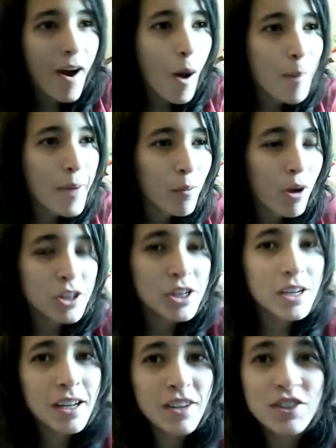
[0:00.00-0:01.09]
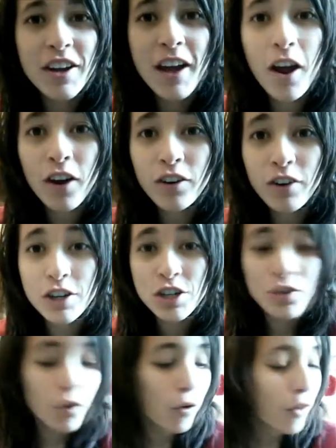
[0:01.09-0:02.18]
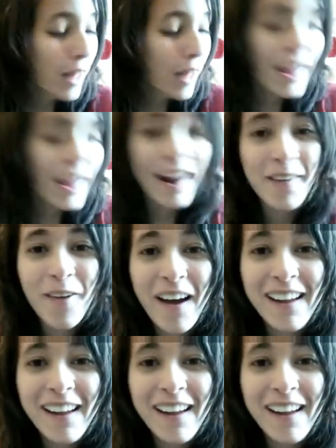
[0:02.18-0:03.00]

Um, I watched it yesterday on Crunchyroll, and I want